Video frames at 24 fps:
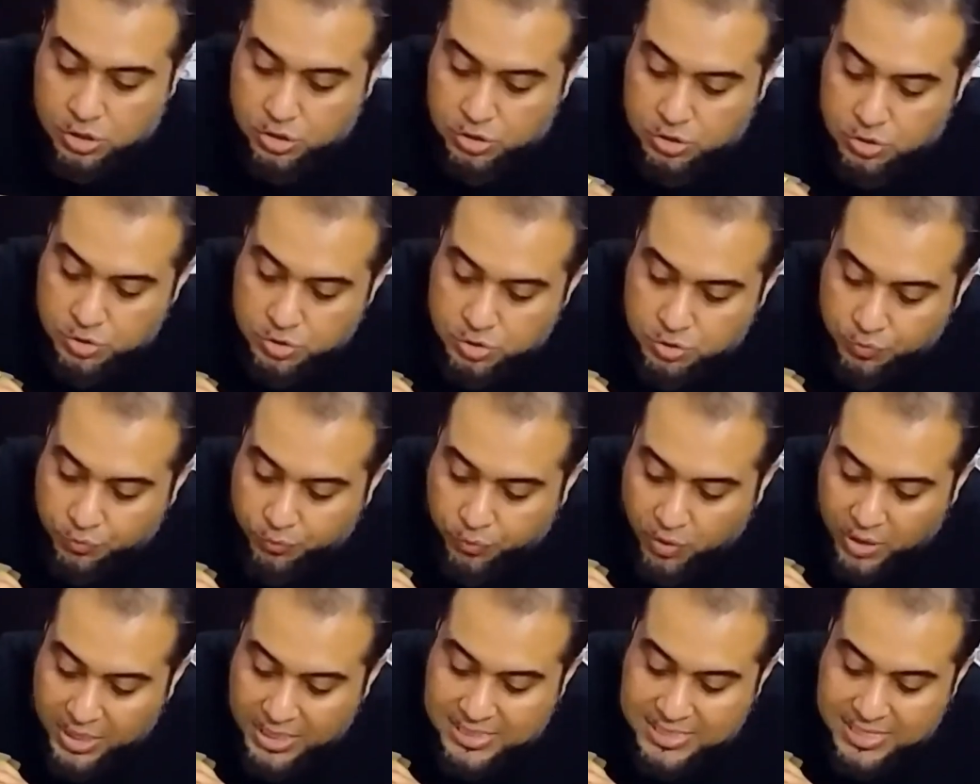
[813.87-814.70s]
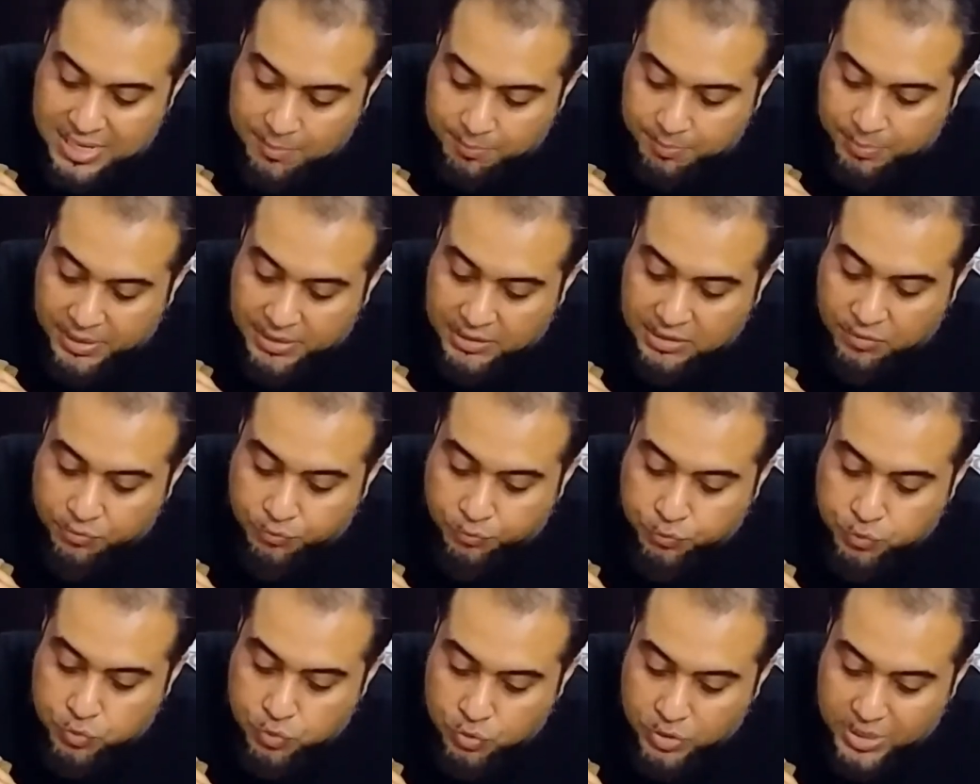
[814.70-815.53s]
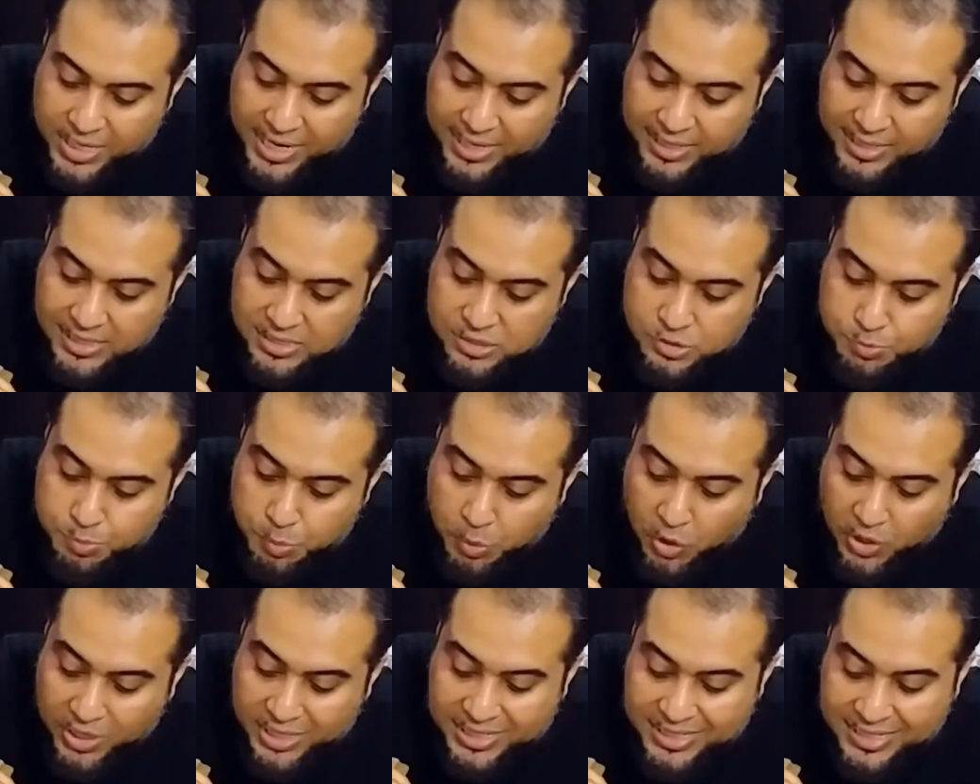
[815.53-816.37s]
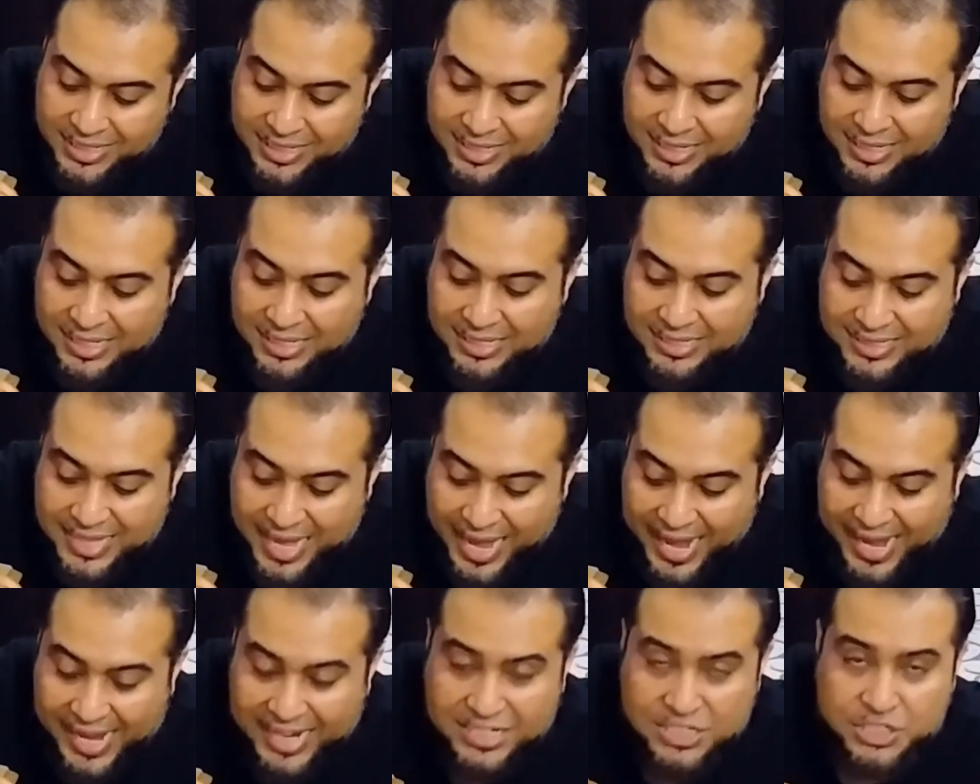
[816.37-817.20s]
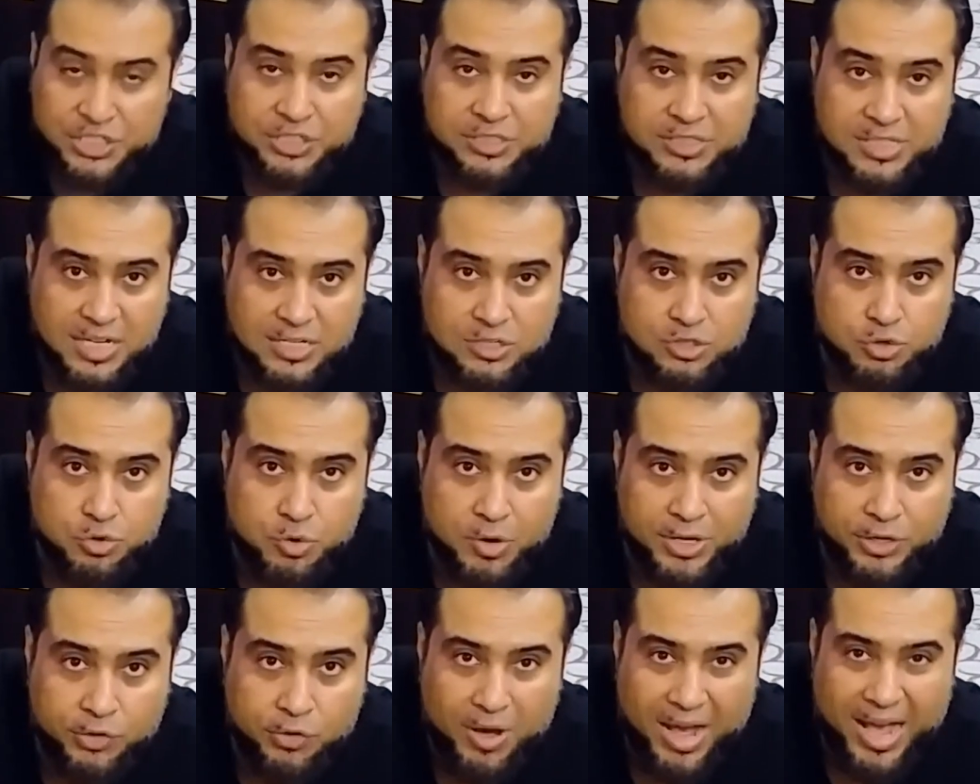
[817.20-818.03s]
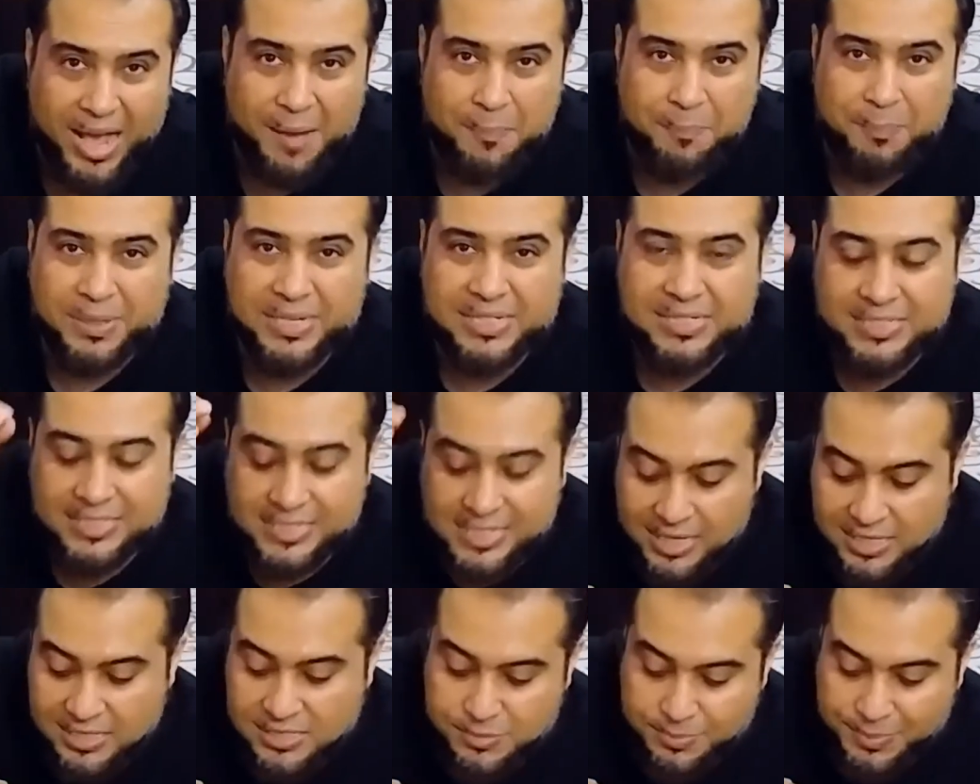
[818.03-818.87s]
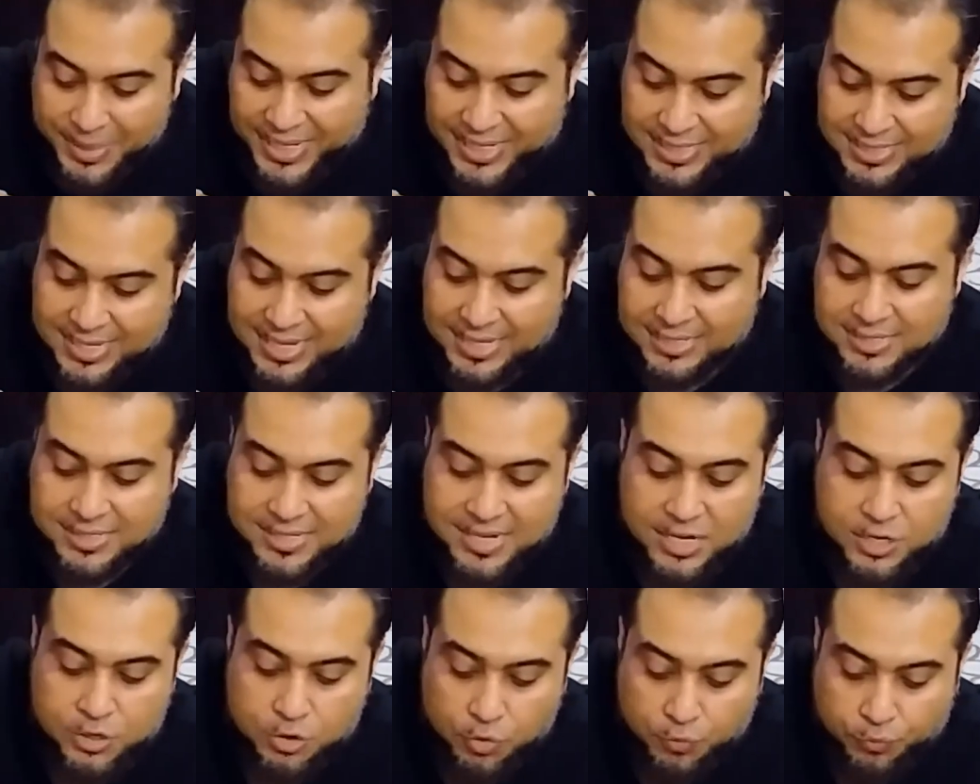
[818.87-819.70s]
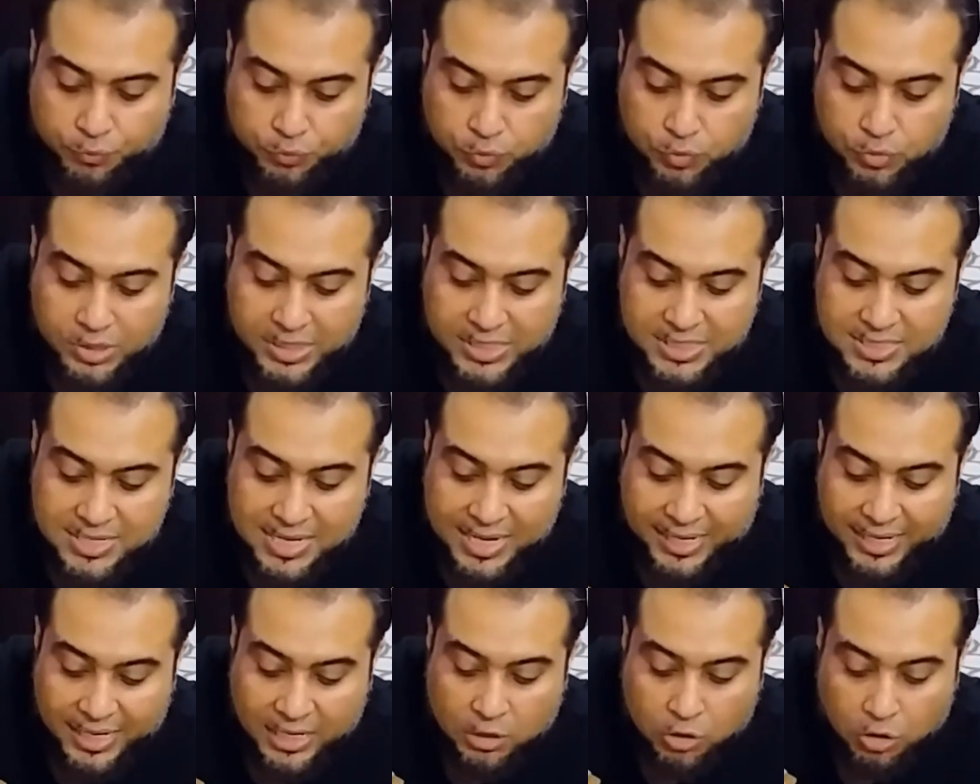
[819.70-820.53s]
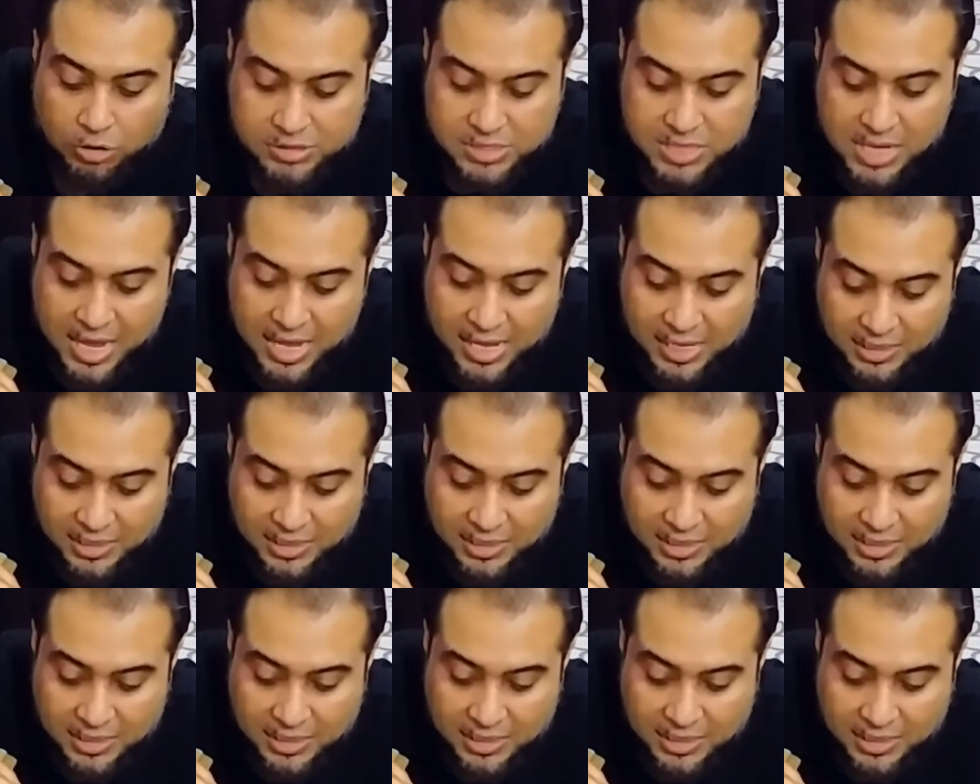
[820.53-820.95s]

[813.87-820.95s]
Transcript: So for example, the food getting spoiled, the action that's going to happen does make sense, that your food is getting lost.